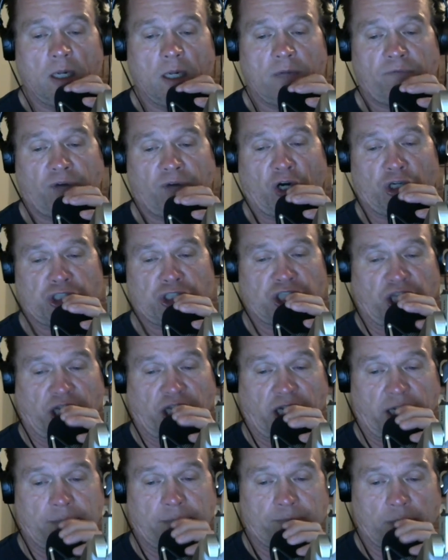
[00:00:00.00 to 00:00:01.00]

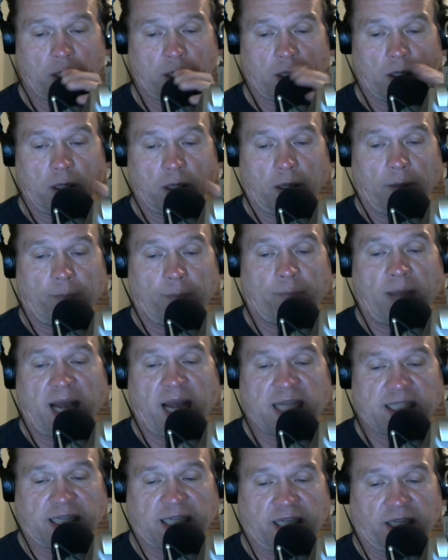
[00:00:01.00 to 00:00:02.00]
Firstly,
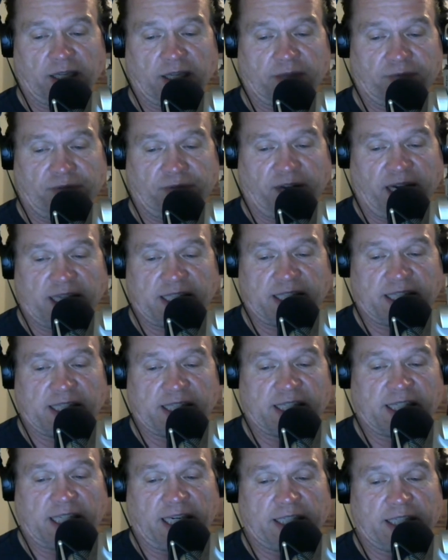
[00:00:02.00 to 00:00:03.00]
masculine
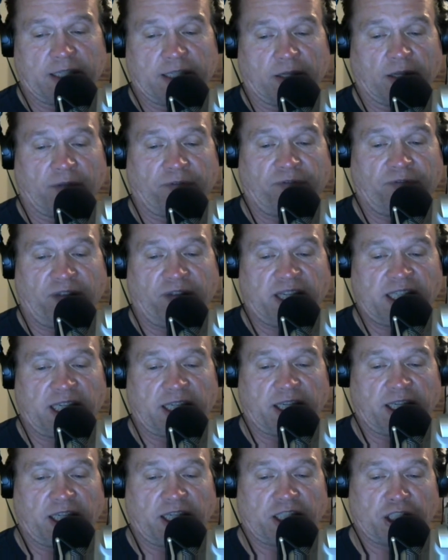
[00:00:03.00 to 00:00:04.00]
faces signal a
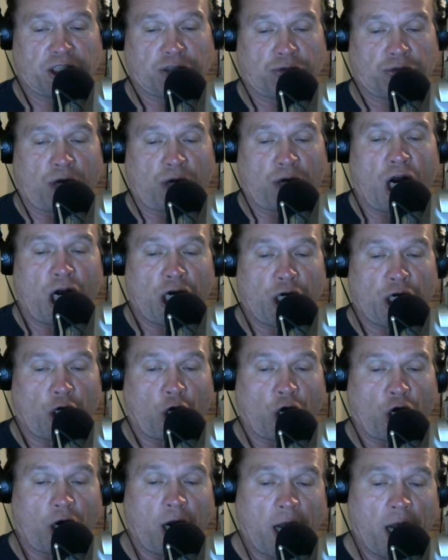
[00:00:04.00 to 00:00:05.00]
physically
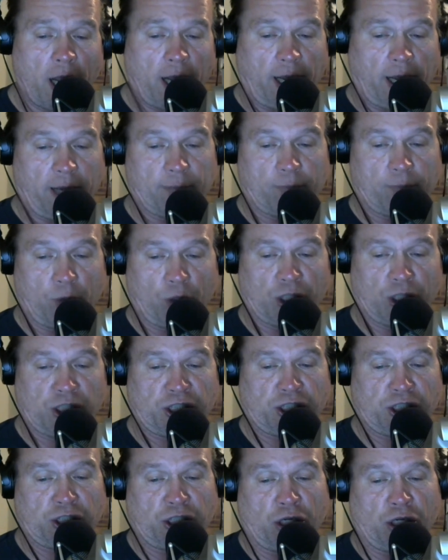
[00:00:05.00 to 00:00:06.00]
stronger and more
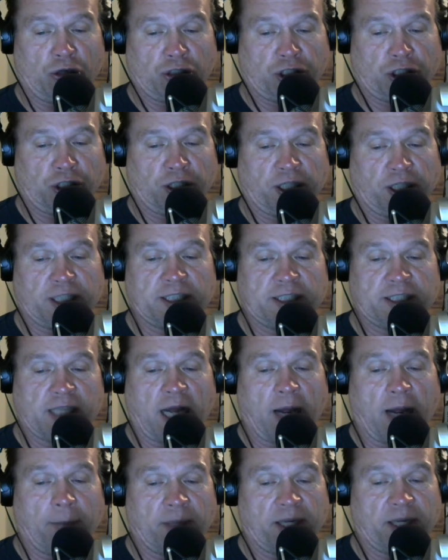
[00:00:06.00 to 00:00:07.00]
socially
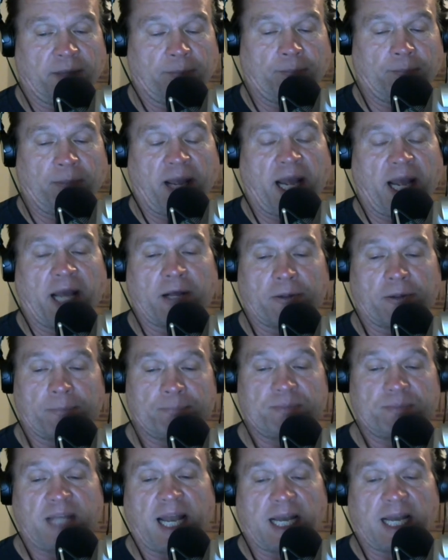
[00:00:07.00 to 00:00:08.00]
dominant male.
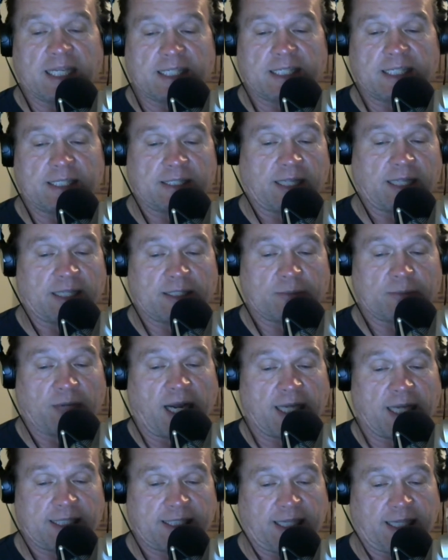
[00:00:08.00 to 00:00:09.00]
Yes, that's what
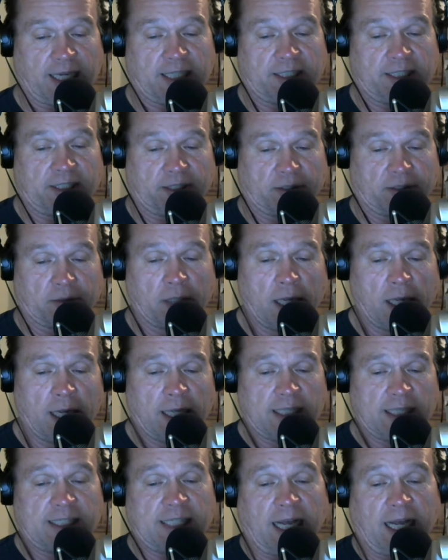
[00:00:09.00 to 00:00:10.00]
I say too.
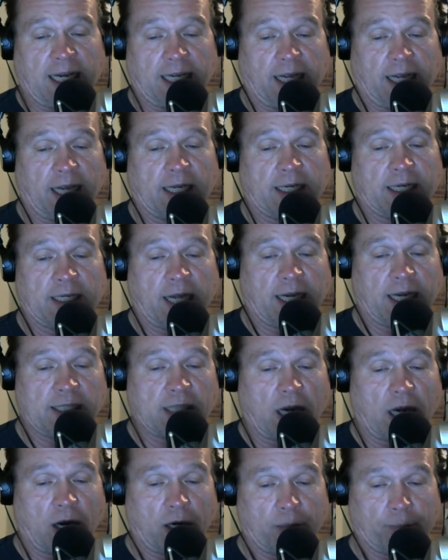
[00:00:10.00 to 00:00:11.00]
Second, in a nice
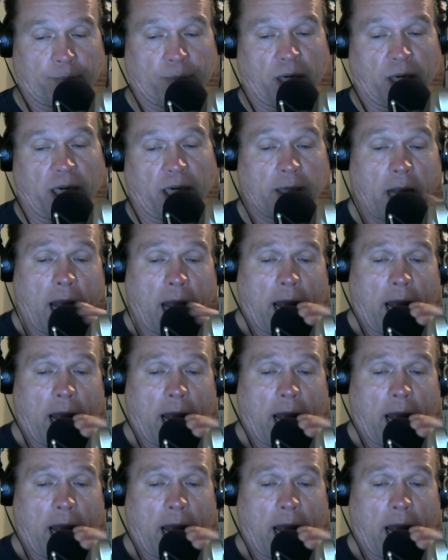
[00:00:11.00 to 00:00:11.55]
hard butt.